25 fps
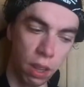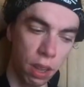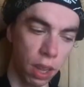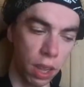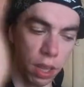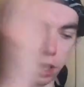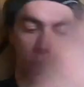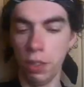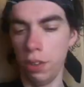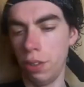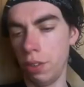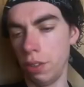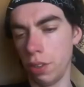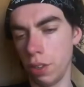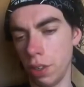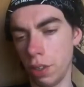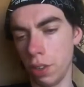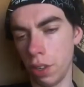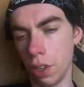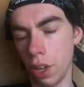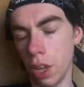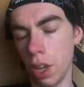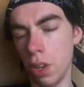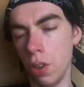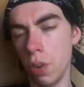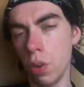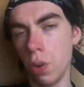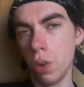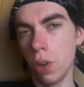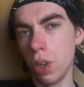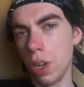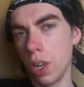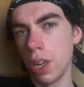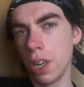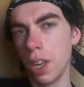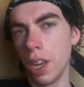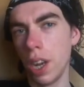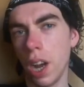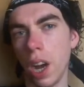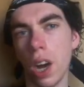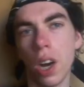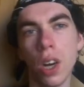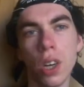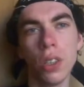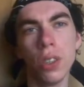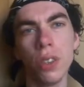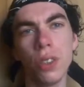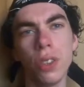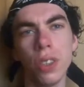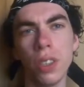And ignore
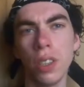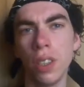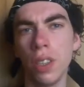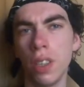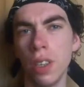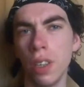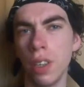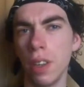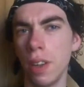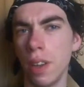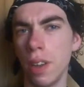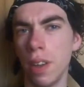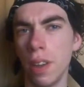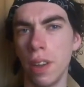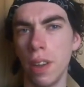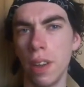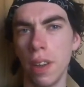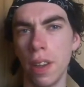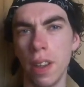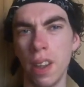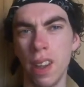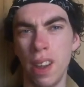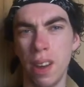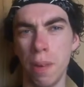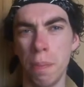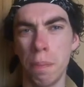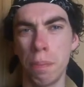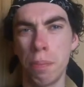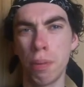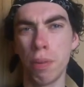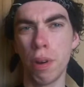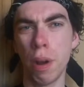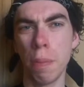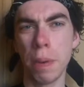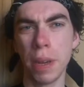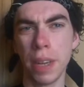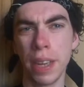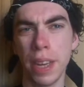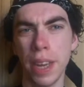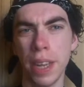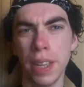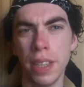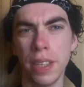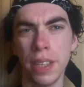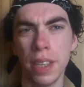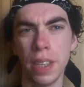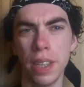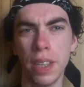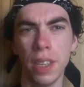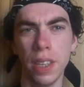all the
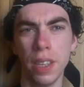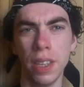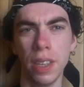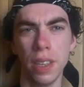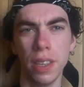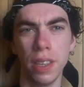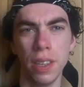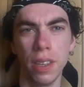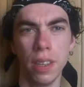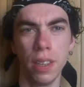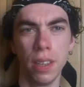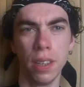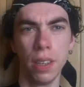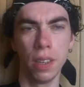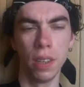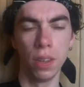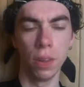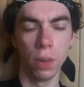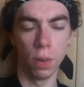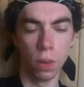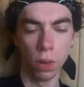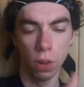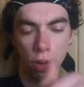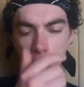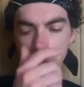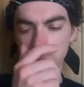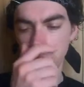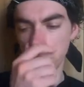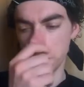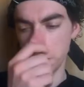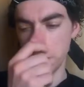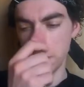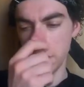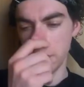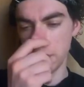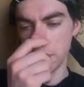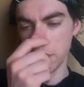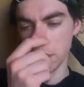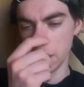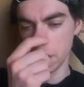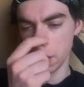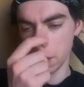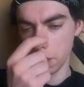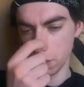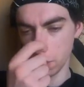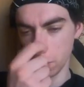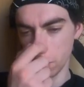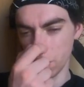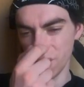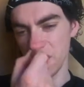propaganda of the
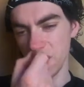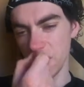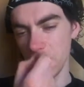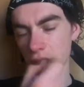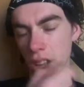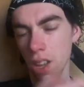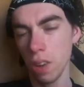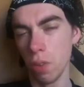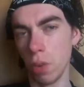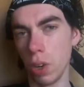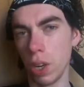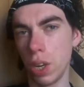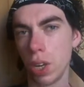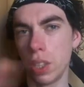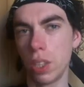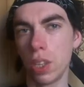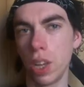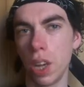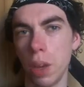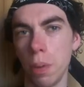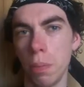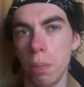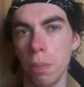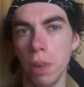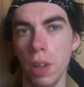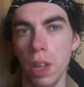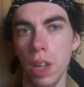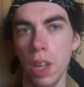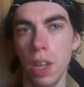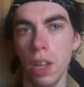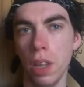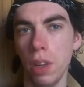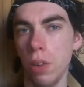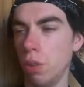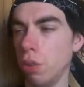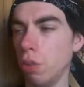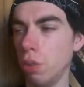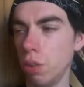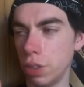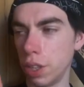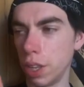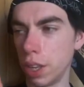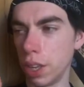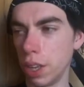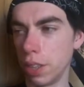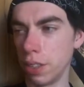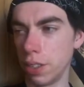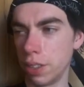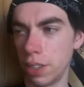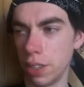media when they come
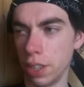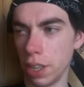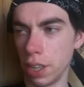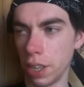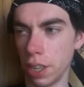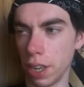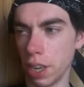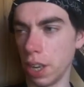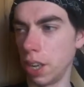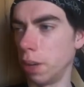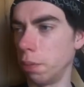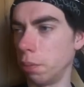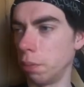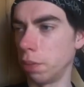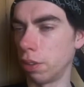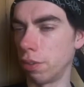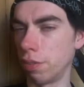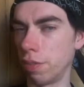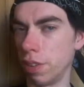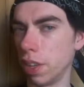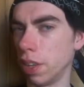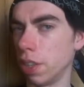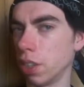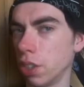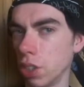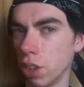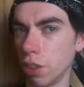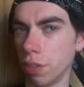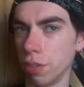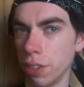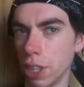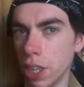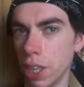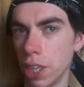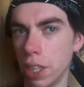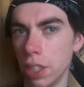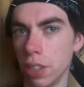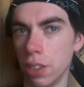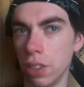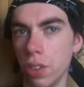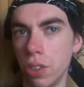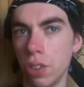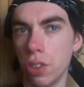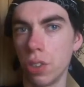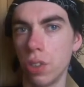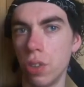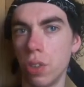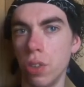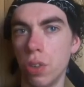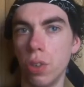that they claim that vegans are
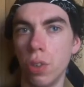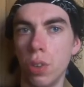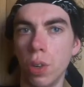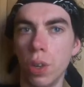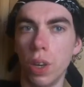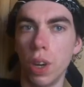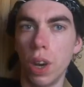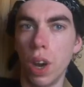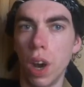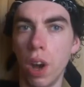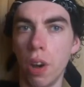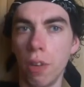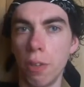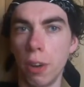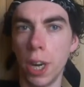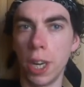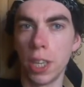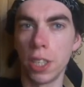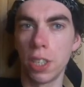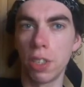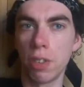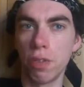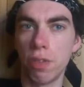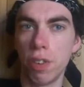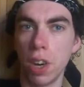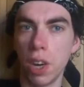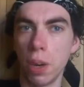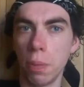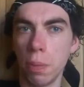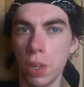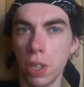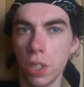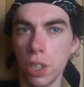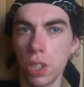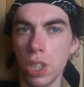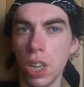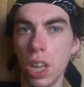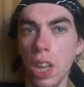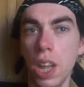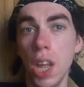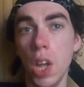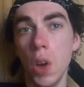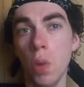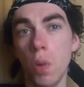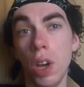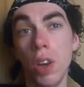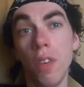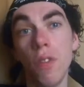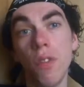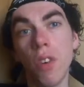violent or harass farmers,
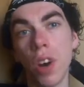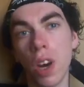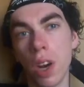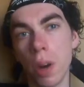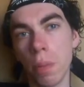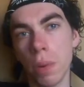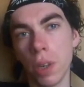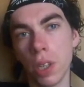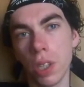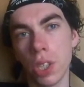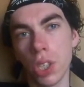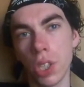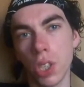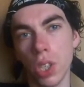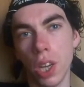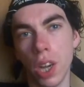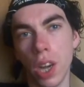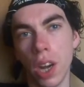when farmers